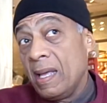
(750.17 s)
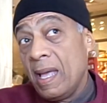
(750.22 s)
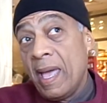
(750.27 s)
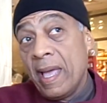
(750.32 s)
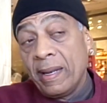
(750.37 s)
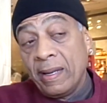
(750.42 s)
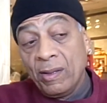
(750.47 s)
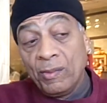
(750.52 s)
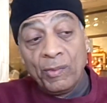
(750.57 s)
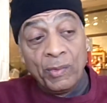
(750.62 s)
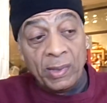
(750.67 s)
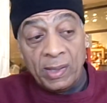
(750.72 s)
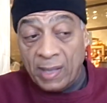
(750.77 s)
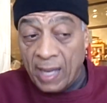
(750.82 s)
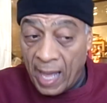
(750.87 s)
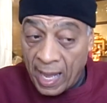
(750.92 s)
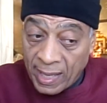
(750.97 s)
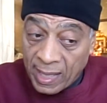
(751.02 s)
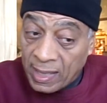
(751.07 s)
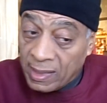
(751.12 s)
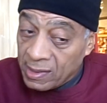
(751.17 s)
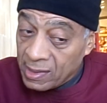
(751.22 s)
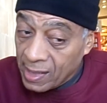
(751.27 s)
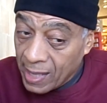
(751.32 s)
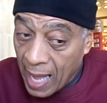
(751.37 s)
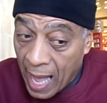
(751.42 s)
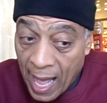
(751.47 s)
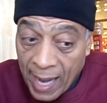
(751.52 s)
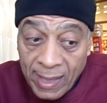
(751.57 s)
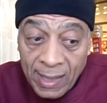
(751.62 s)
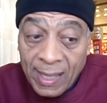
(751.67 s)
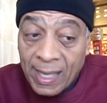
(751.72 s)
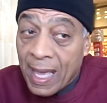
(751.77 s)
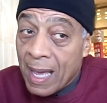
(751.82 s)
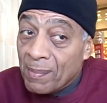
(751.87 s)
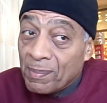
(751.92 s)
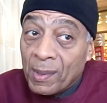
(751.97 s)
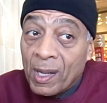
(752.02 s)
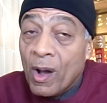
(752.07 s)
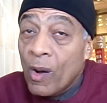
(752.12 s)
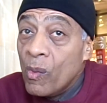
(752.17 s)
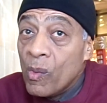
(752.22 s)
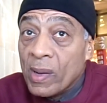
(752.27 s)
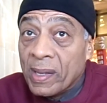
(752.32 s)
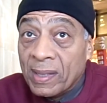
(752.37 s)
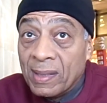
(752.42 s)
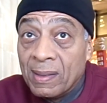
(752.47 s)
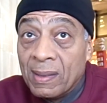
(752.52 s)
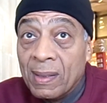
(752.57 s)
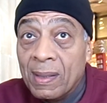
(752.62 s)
it kind of kept going,